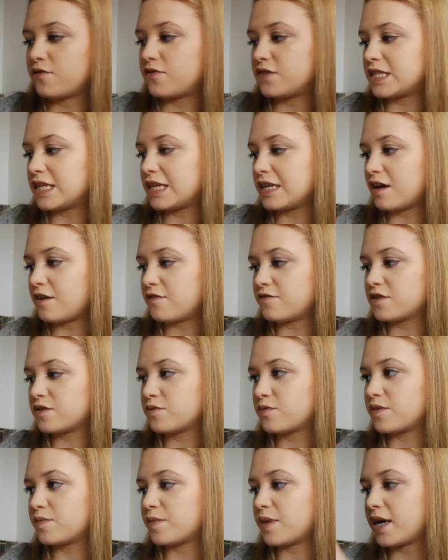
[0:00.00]
obviously loved
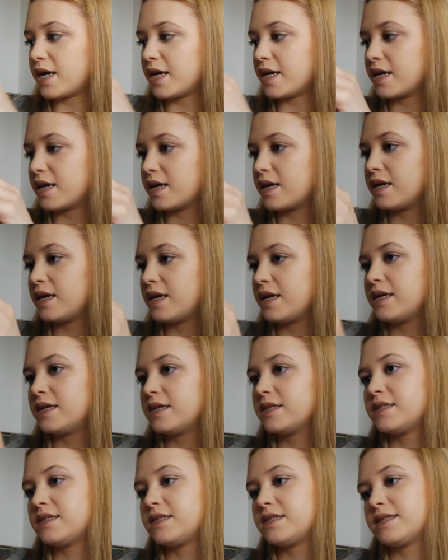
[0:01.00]
with my
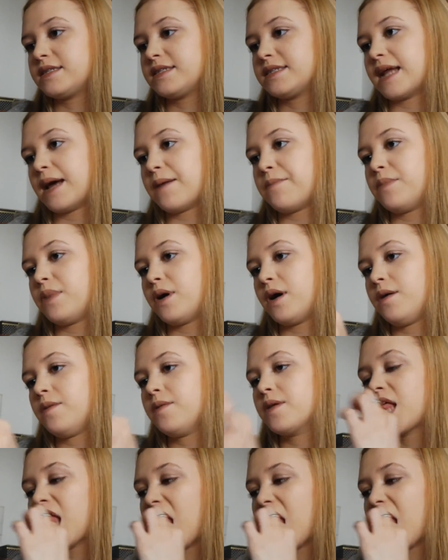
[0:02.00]
stamper.